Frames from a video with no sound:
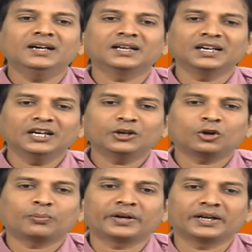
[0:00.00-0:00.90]
delete
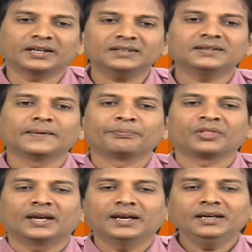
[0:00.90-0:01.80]
operators
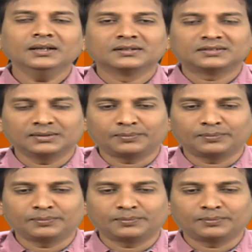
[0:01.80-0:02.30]
in C++.